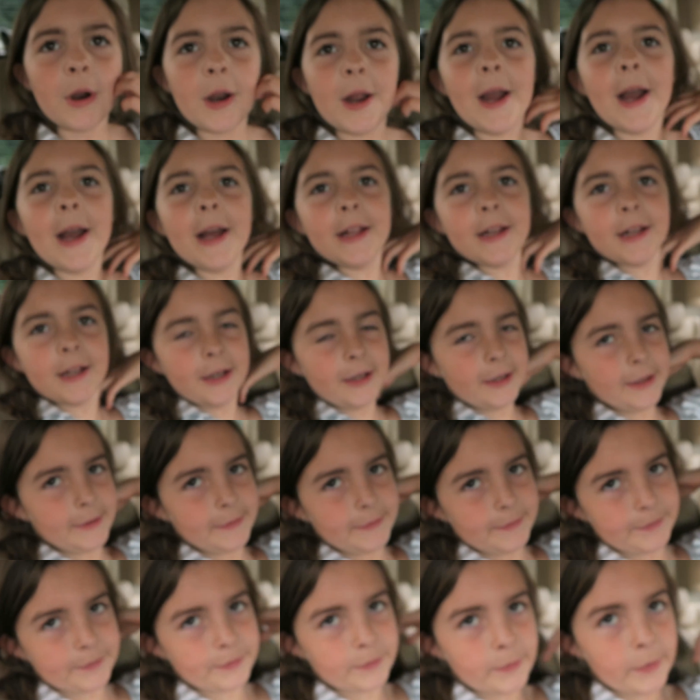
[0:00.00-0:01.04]
we're at,
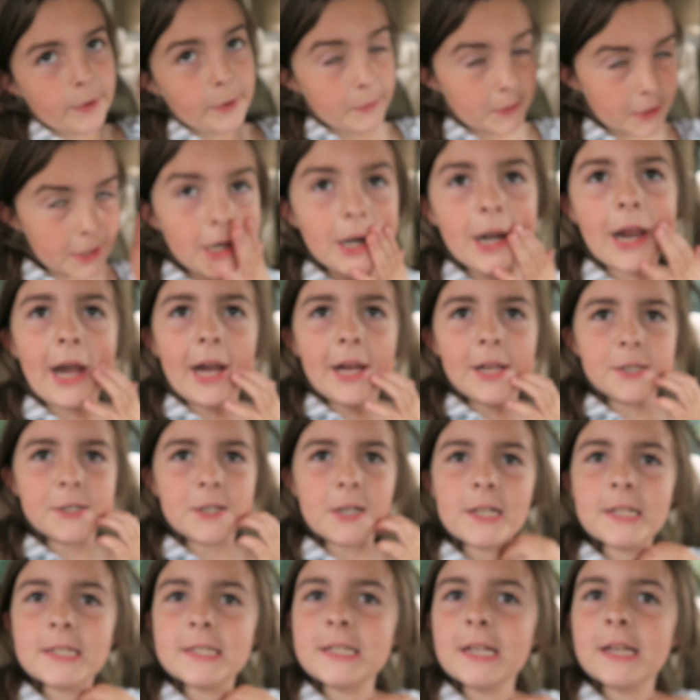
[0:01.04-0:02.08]
um, we were at
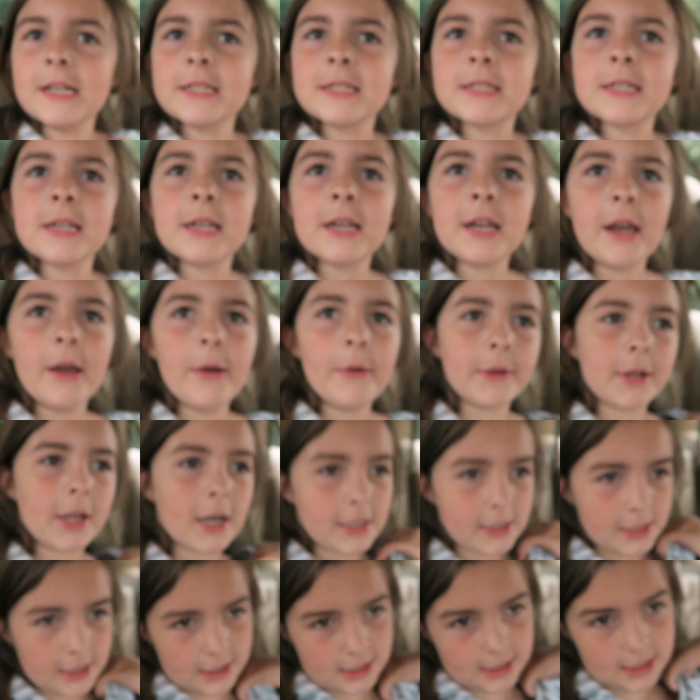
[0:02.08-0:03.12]
Justice, and we get
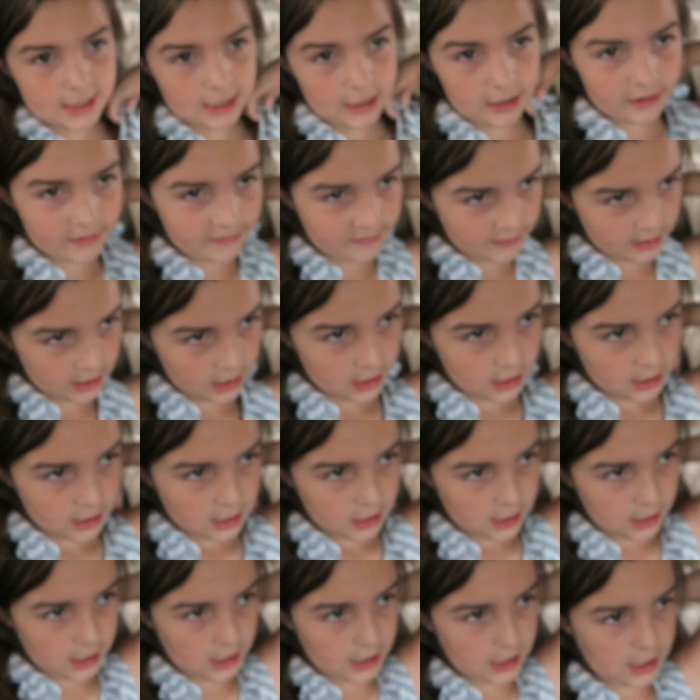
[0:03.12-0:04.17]
our ton of stuff.
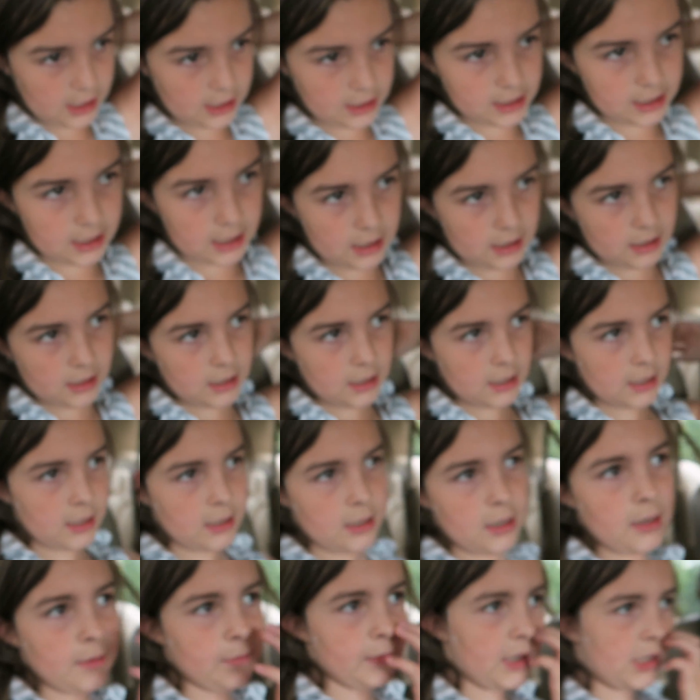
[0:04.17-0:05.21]
And
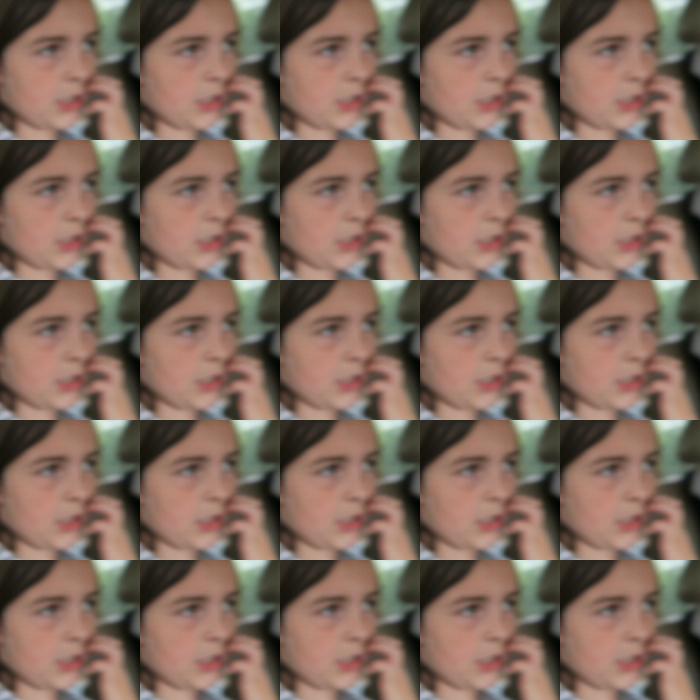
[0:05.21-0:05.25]
I'm